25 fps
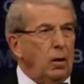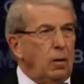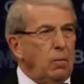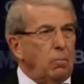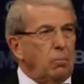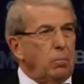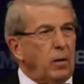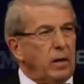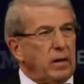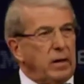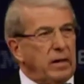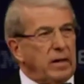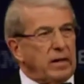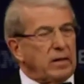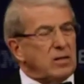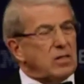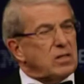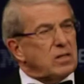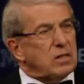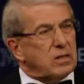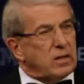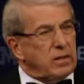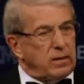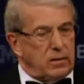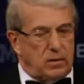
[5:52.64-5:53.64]
but it
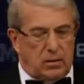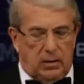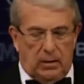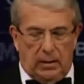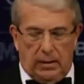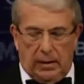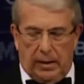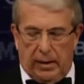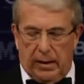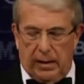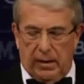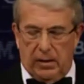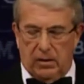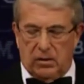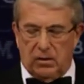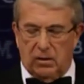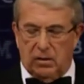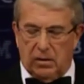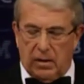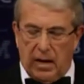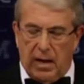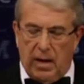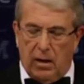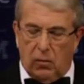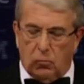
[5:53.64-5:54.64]
certainly
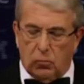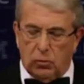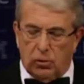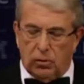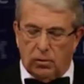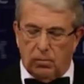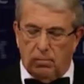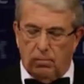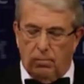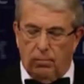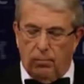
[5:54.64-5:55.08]
isn't out.